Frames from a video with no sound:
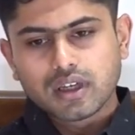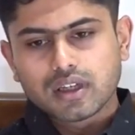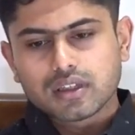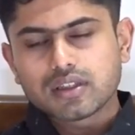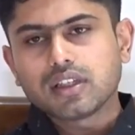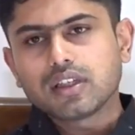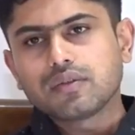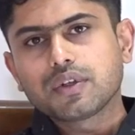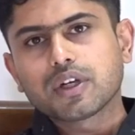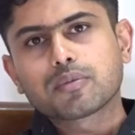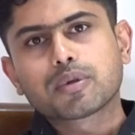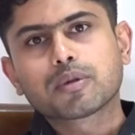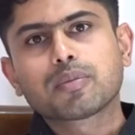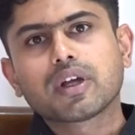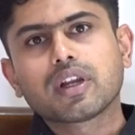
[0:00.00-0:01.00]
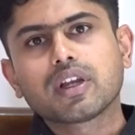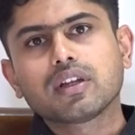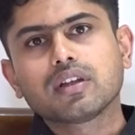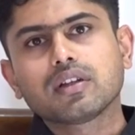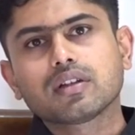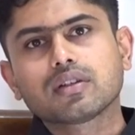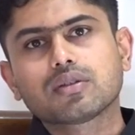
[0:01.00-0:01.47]
See, we are
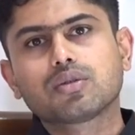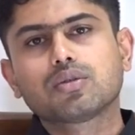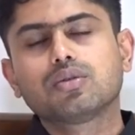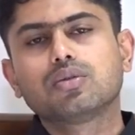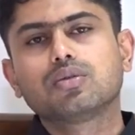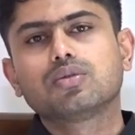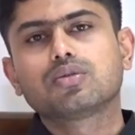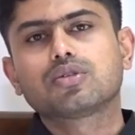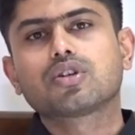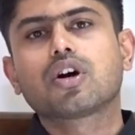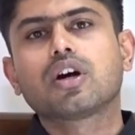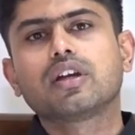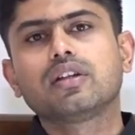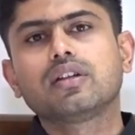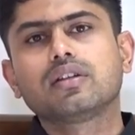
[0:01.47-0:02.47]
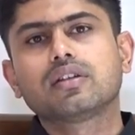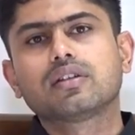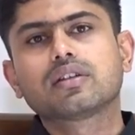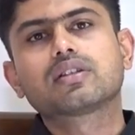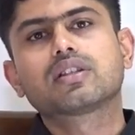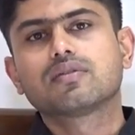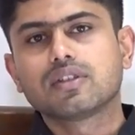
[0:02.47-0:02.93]
preparing to join
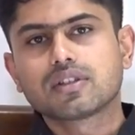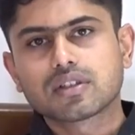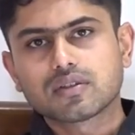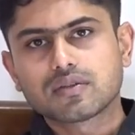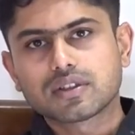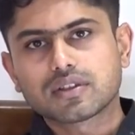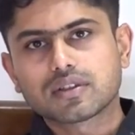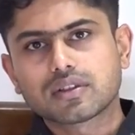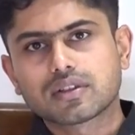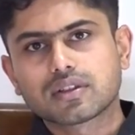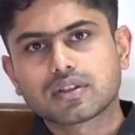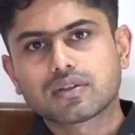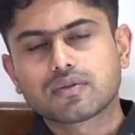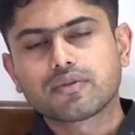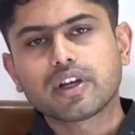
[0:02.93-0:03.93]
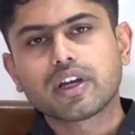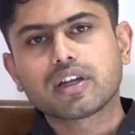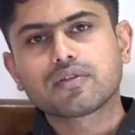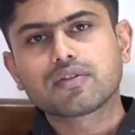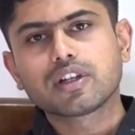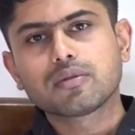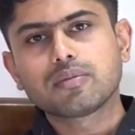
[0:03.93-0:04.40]
the civil services
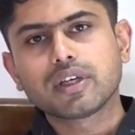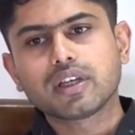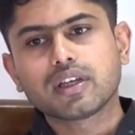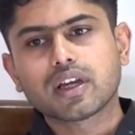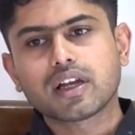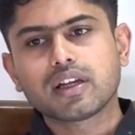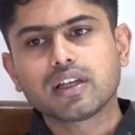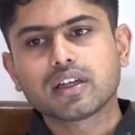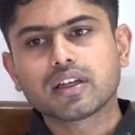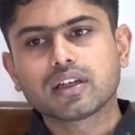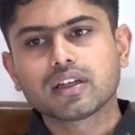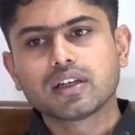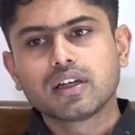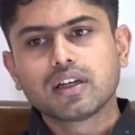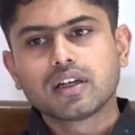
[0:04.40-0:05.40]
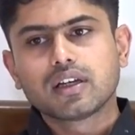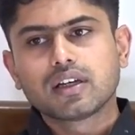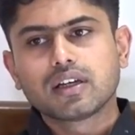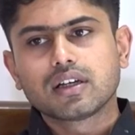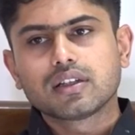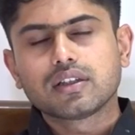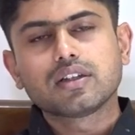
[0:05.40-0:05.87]
where we'll be heading
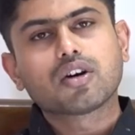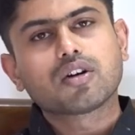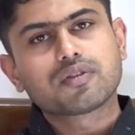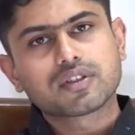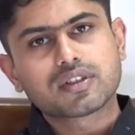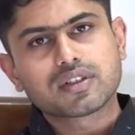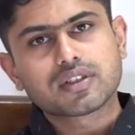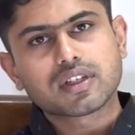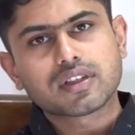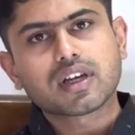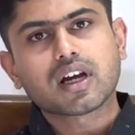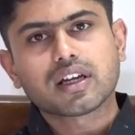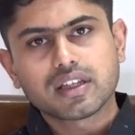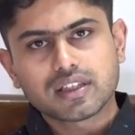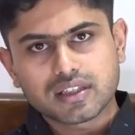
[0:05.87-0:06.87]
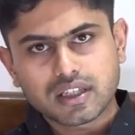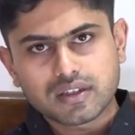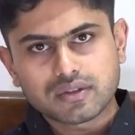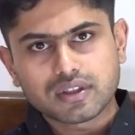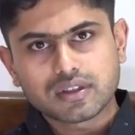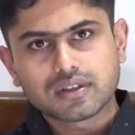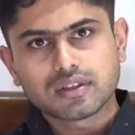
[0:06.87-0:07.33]
the offices at the highest
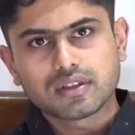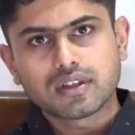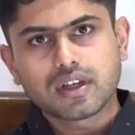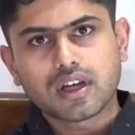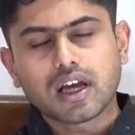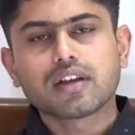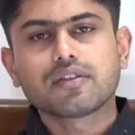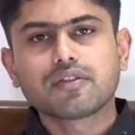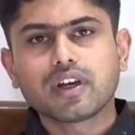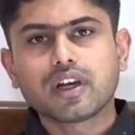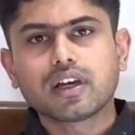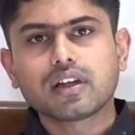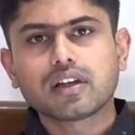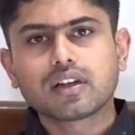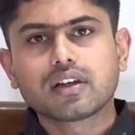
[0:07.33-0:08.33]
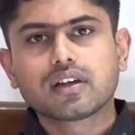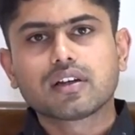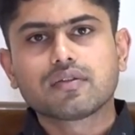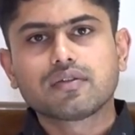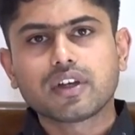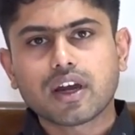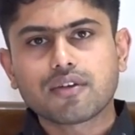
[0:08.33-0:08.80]
level and where
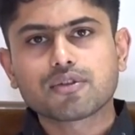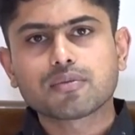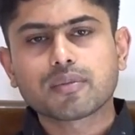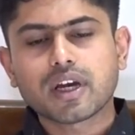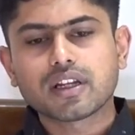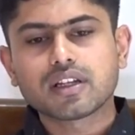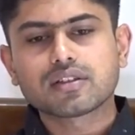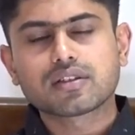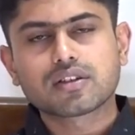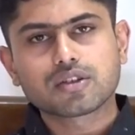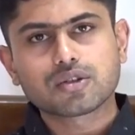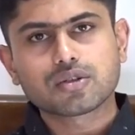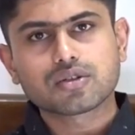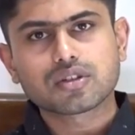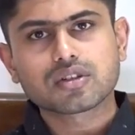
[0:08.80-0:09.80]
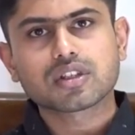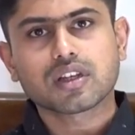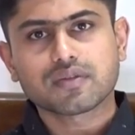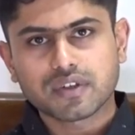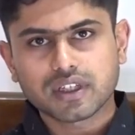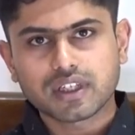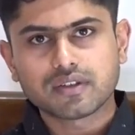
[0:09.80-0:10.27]
we have to manage resources
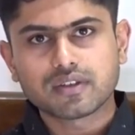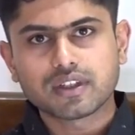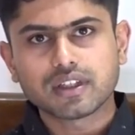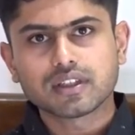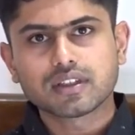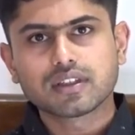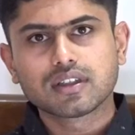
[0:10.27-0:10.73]
effectively.